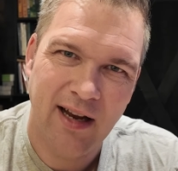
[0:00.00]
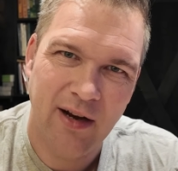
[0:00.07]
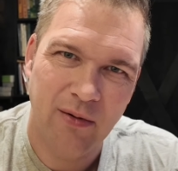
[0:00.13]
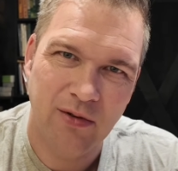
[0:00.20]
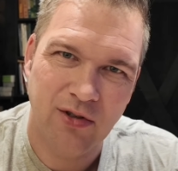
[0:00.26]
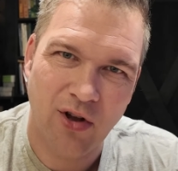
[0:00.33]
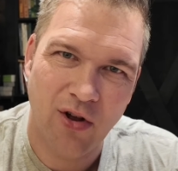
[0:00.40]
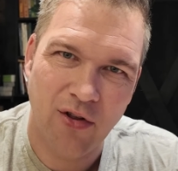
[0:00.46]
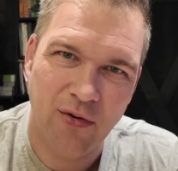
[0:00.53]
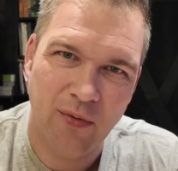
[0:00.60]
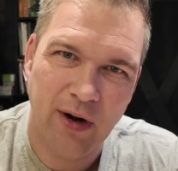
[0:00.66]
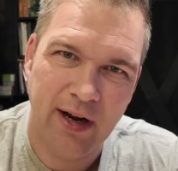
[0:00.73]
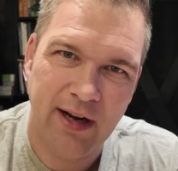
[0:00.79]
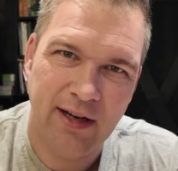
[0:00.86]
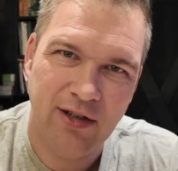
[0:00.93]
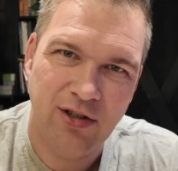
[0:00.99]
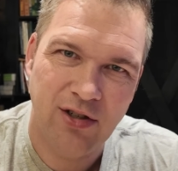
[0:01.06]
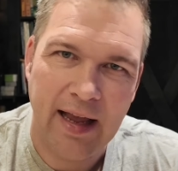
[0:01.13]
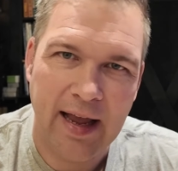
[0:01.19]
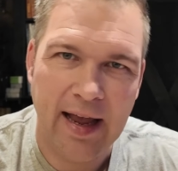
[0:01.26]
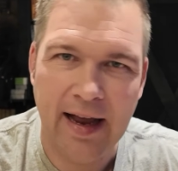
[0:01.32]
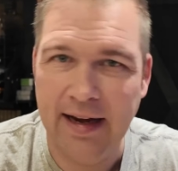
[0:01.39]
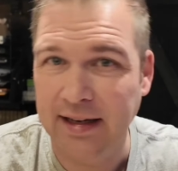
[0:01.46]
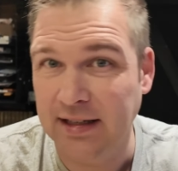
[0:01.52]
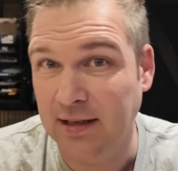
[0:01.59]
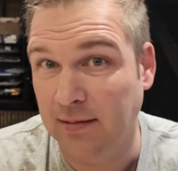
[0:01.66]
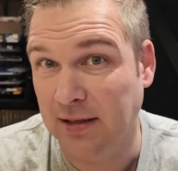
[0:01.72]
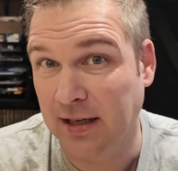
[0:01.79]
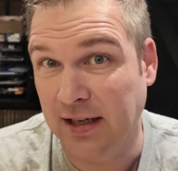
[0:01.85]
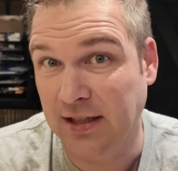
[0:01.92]
And it was all the rage, and it
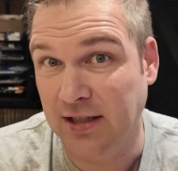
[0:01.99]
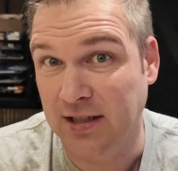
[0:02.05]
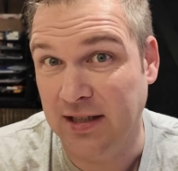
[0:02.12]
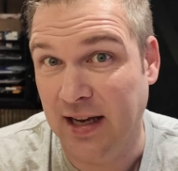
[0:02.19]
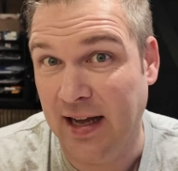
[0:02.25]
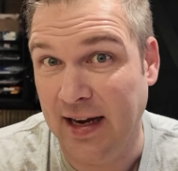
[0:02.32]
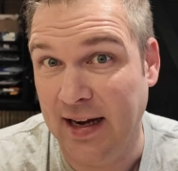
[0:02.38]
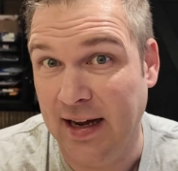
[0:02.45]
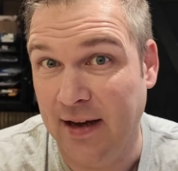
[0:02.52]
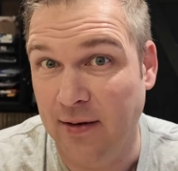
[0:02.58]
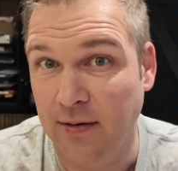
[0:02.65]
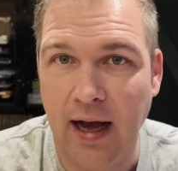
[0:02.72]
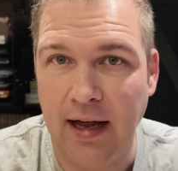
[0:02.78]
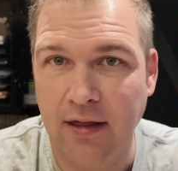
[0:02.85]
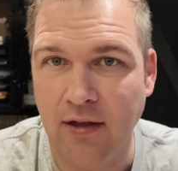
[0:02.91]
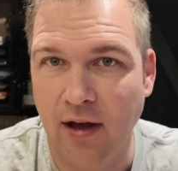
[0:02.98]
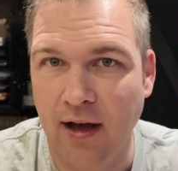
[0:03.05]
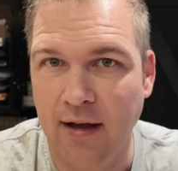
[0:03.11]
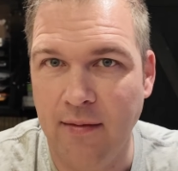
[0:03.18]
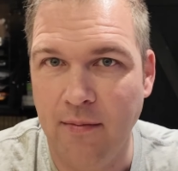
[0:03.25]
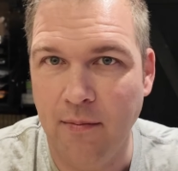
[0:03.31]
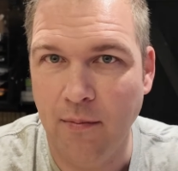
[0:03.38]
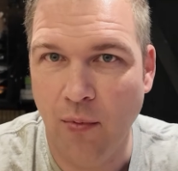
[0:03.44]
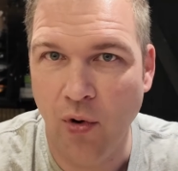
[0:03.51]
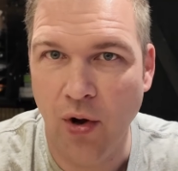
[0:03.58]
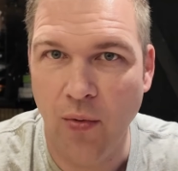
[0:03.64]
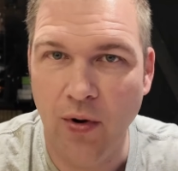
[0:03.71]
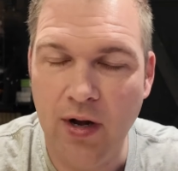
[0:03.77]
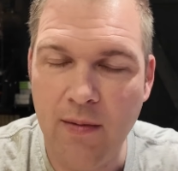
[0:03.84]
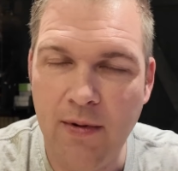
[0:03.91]
seems like it just died out. I thought,
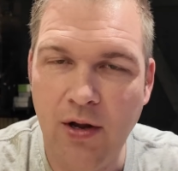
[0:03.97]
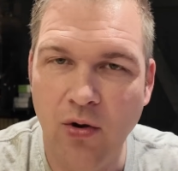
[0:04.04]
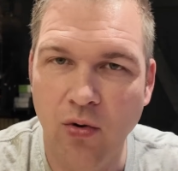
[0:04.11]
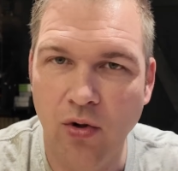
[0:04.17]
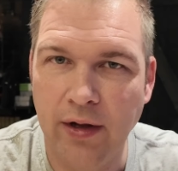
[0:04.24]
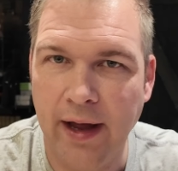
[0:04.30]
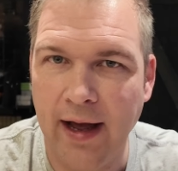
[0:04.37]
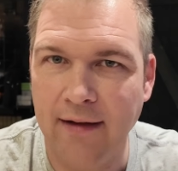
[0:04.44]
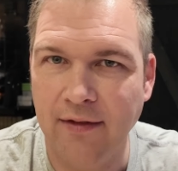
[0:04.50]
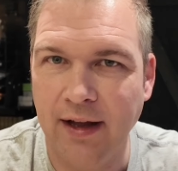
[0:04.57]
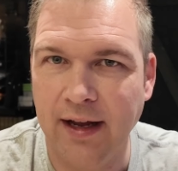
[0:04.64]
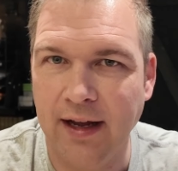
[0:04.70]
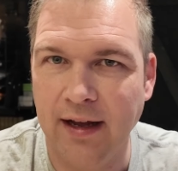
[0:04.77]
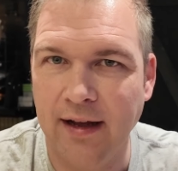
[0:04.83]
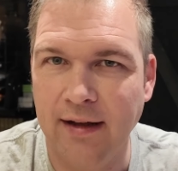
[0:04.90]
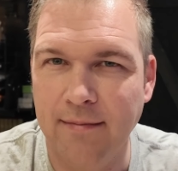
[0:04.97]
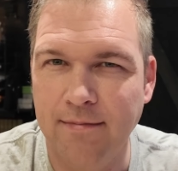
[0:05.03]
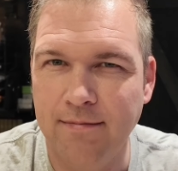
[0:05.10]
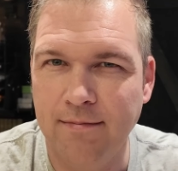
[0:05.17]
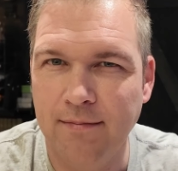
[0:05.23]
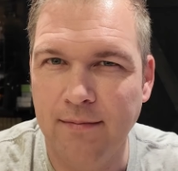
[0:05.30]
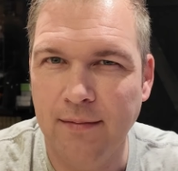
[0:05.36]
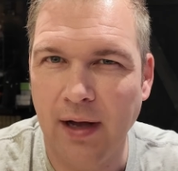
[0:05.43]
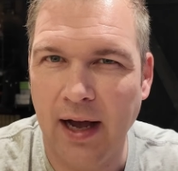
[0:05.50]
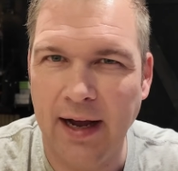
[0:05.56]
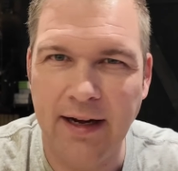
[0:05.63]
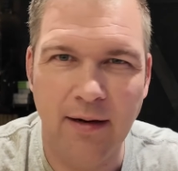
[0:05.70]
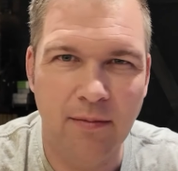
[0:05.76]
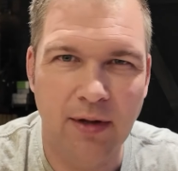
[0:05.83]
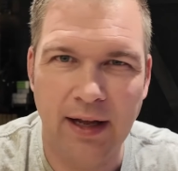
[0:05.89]
boy, wouldn't it be cool to have like a
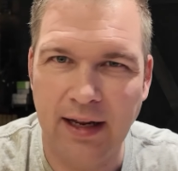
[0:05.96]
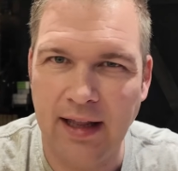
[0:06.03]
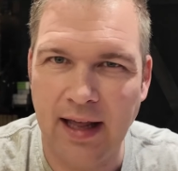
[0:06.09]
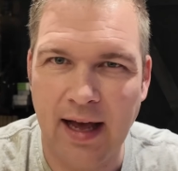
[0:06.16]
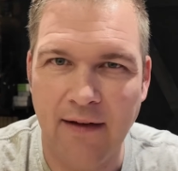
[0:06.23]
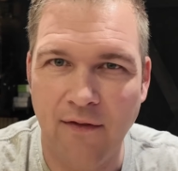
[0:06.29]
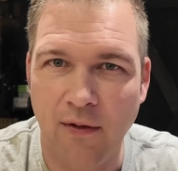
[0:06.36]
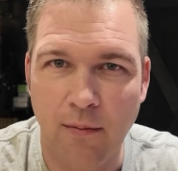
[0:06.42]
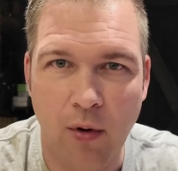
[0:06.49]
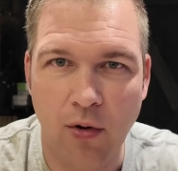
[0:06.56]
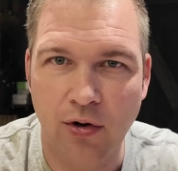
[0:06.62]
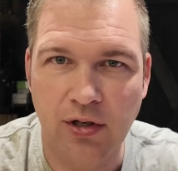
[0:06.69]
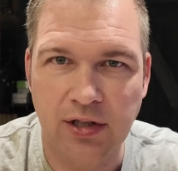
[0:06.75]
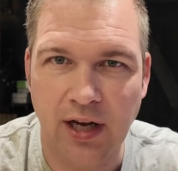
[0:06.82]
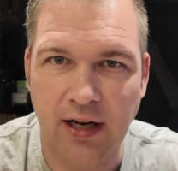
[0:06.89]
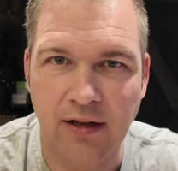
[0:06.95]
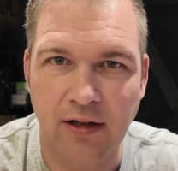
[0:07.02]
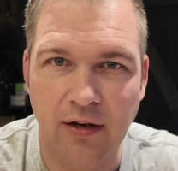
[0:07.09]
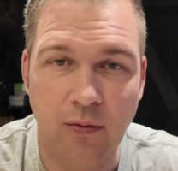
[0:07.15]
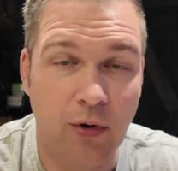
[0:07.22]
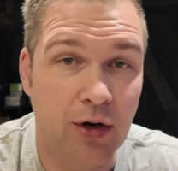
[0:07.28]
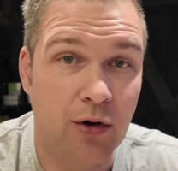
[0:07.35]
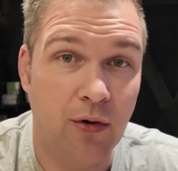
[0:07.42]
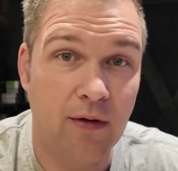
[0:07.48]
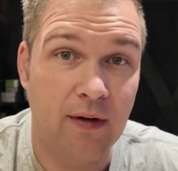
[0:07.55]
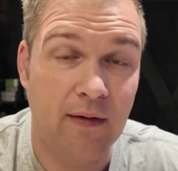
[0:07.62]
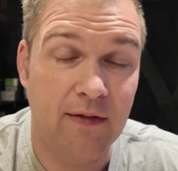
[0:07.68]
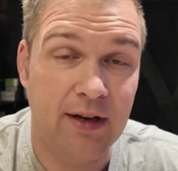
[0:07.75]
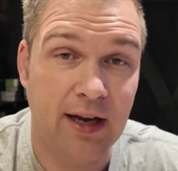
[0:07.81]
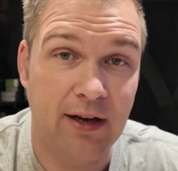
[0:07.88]
item like that for motorcycling where you don't even
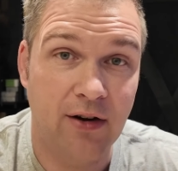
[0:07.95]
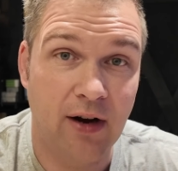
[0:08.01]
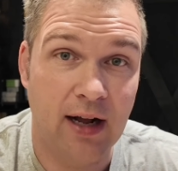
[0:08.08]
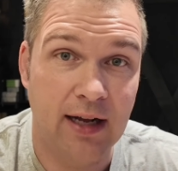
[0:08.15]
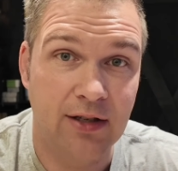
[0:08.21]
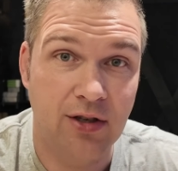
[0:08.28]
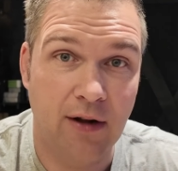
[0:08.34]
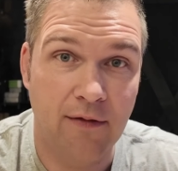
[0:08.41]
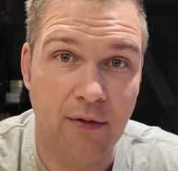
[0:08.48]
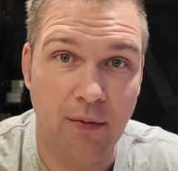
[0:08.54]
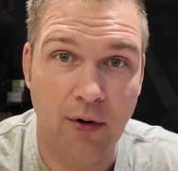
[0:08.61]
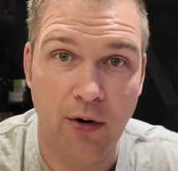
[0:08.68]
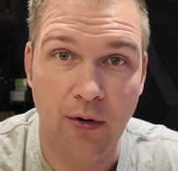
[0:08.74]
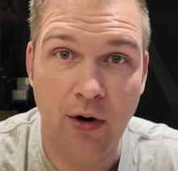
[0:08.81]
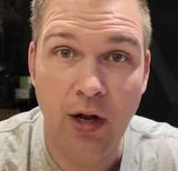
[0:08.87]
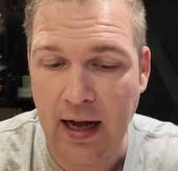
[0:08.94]
have to take your eyes off the road.